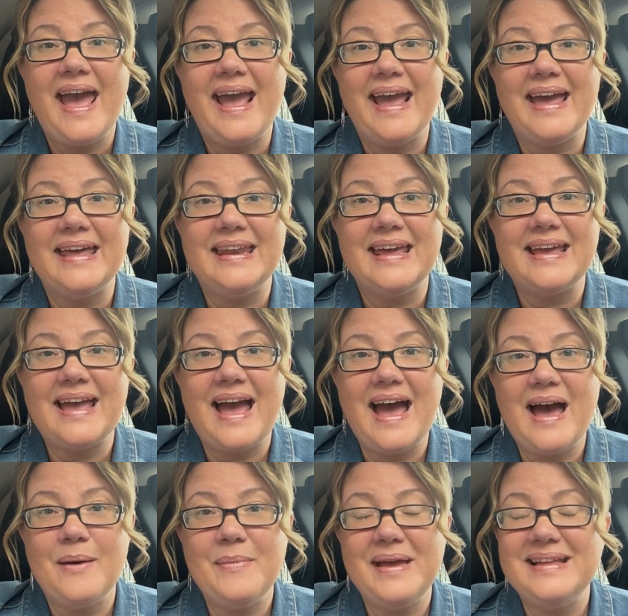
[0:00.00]
and
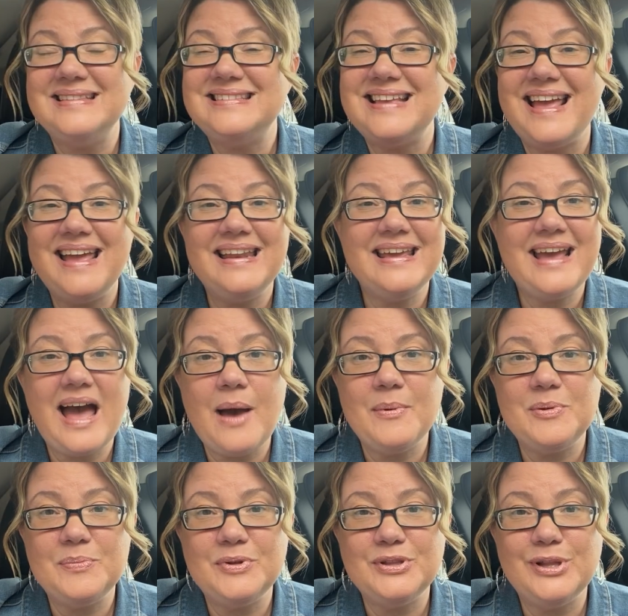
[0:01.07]
comment any
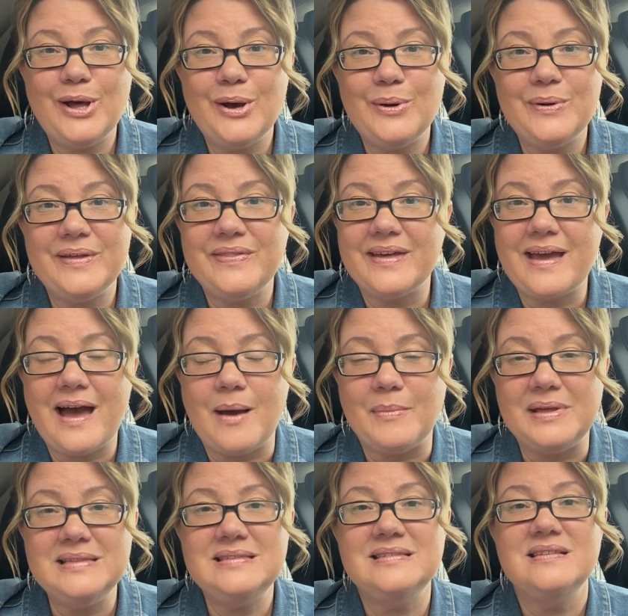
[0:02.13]
comment below in the
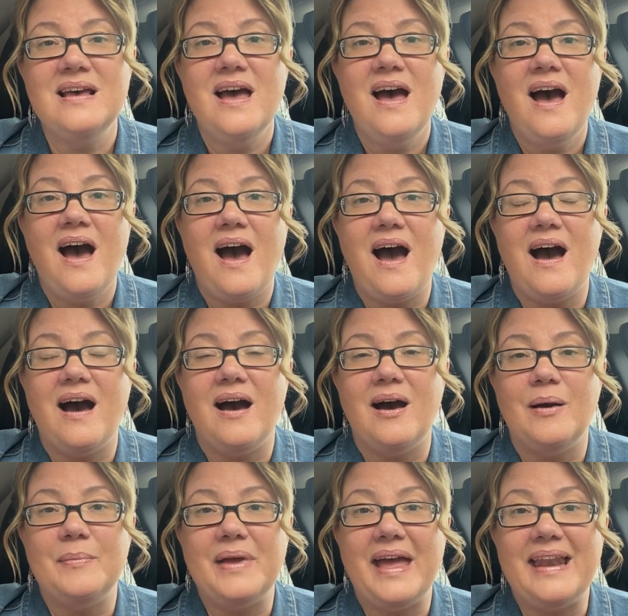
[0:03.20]
comments.
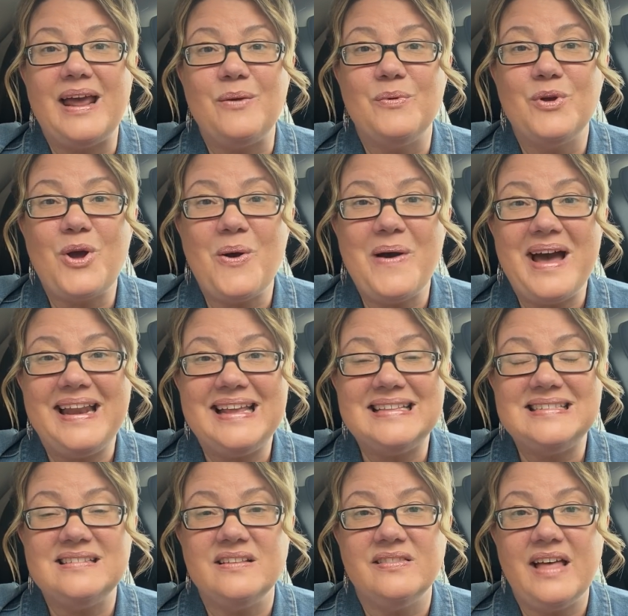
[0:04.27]
Um, and I will go ahead
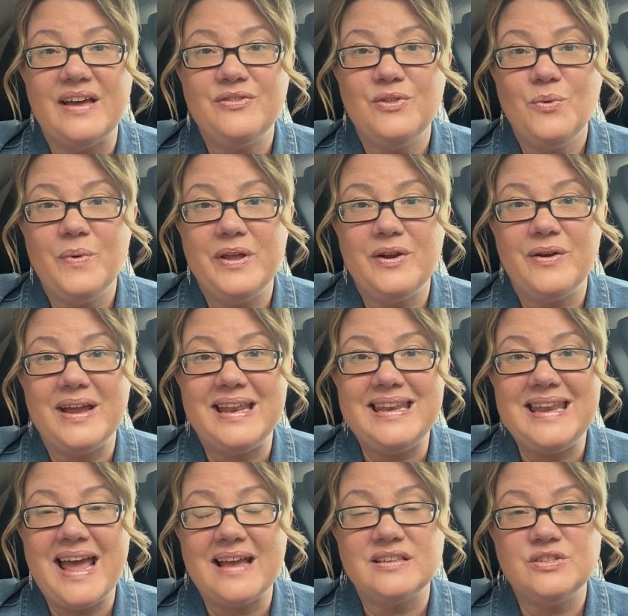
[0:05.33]
and select the winner
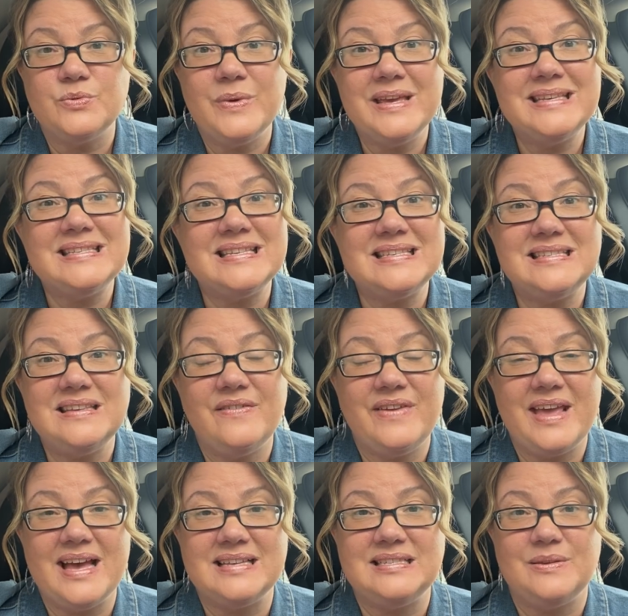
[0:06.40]
in next week's
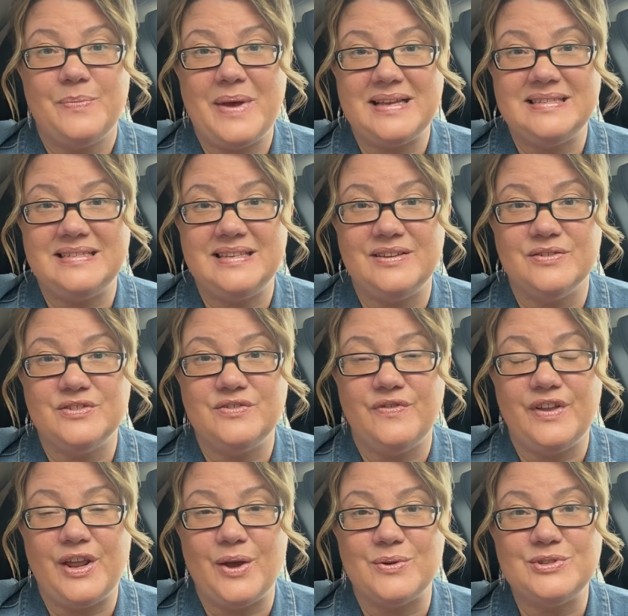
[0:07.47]
CVS Best Deals
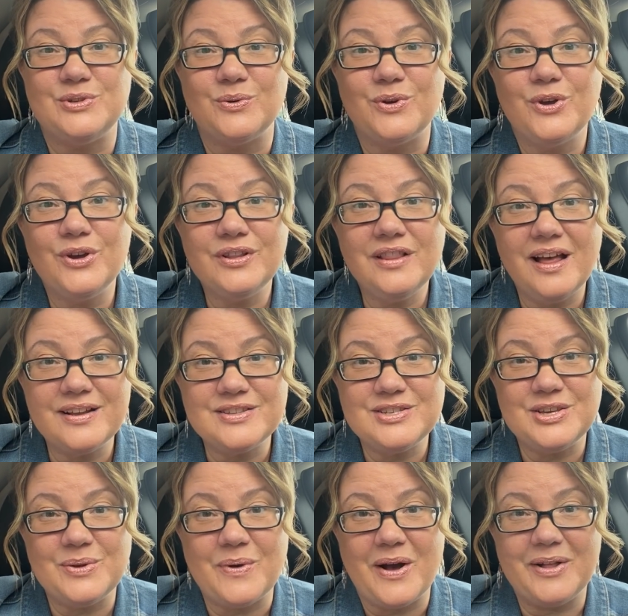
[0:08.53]
video. So good luck
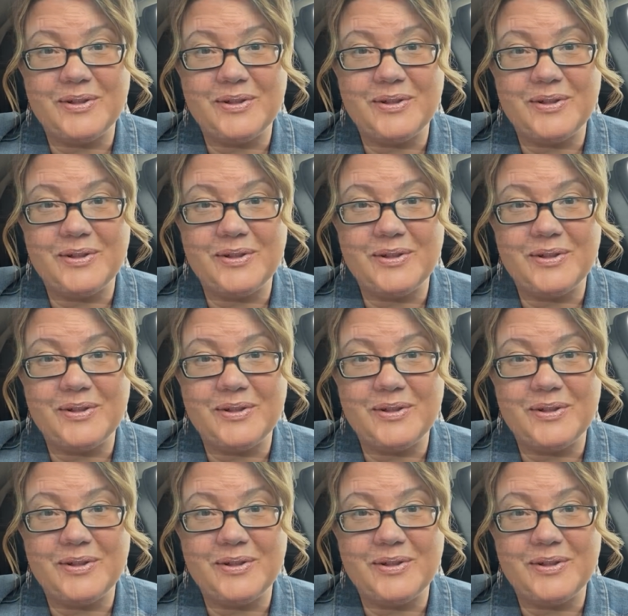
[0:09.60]
to you